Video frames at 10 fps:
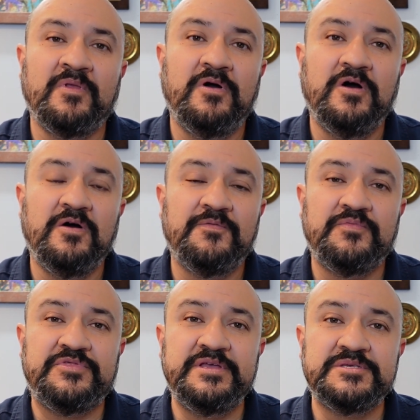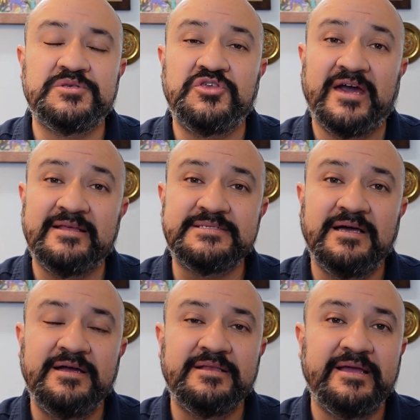of this
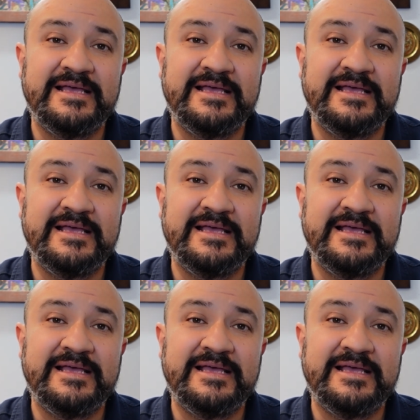genocide